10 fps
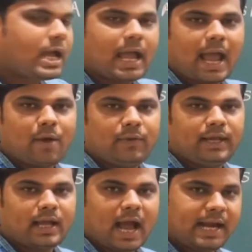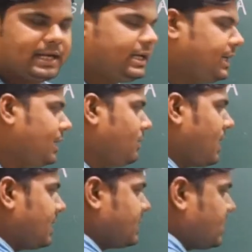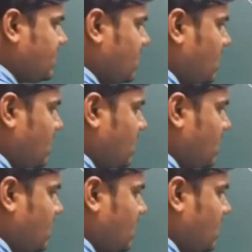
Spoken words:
having identical marks.